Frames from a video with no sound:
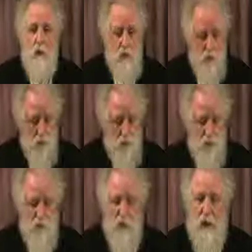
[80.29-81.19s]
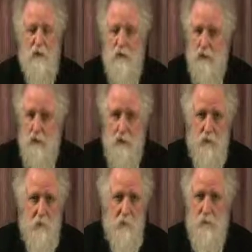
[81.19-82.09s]
You can use it as
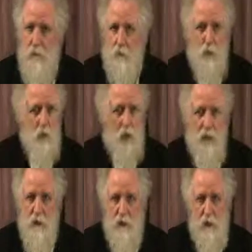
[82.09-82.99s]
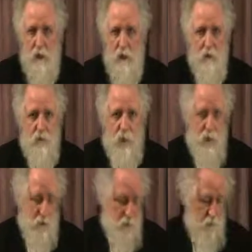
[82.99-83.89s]
your primary
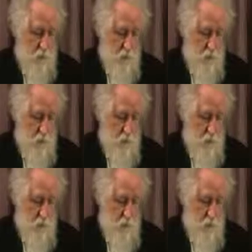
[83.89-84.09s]
contract.